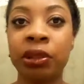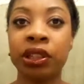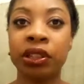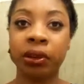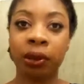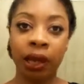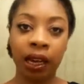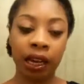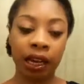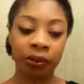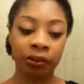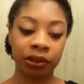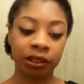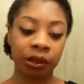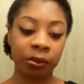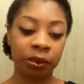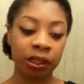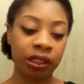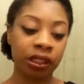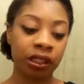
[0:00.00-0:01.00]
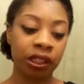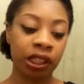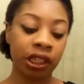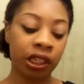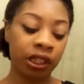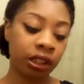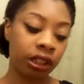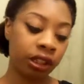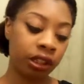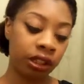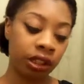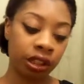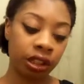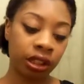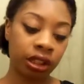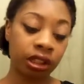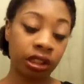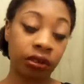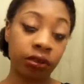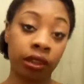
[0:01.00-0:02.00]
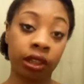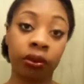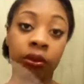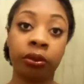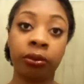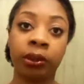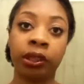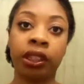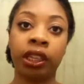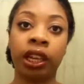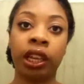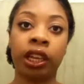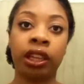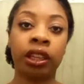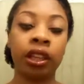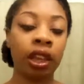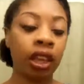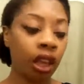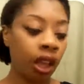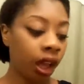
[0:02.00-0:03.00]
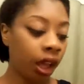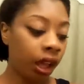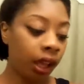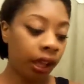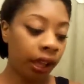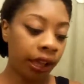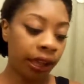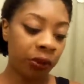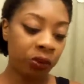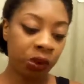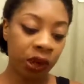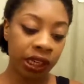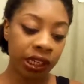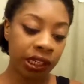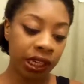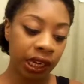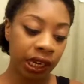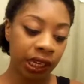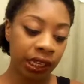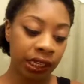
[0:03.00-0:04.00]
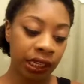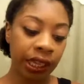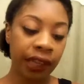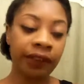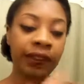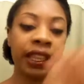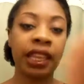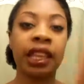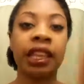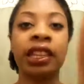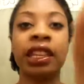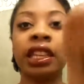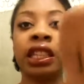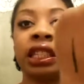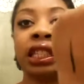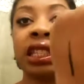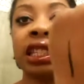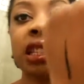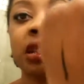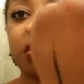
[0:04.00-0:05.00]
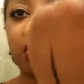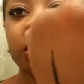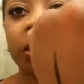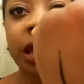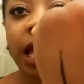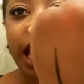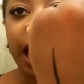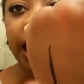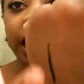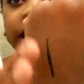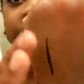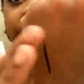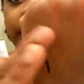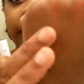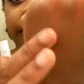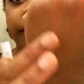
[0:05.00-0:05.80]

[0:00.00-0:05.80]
in your eye, which I missed and did it in the get ready with me today, and whatnot, and then it's still black.